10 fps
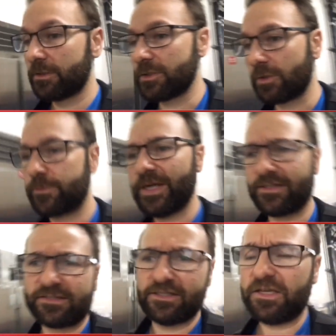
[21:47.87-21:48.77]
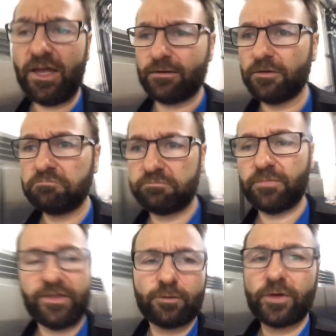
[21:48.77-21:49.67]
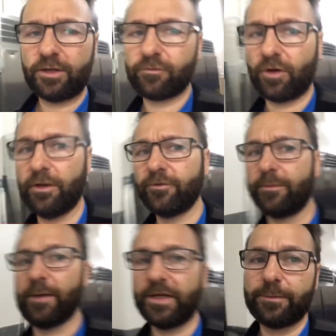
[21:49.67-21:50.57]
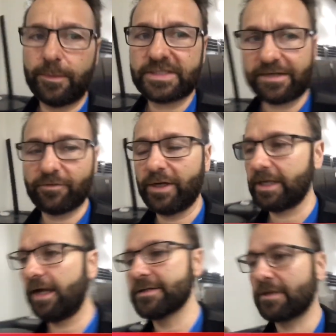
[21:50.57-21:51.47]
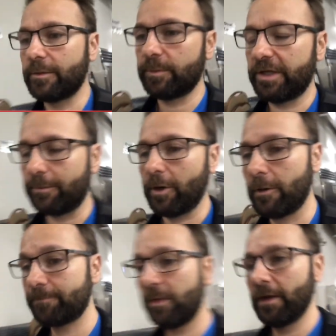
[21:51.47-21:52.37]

So expect to see, I don't know, I think we'll get over 100 maybe, maybe seven or eight guys come and play tomorrow.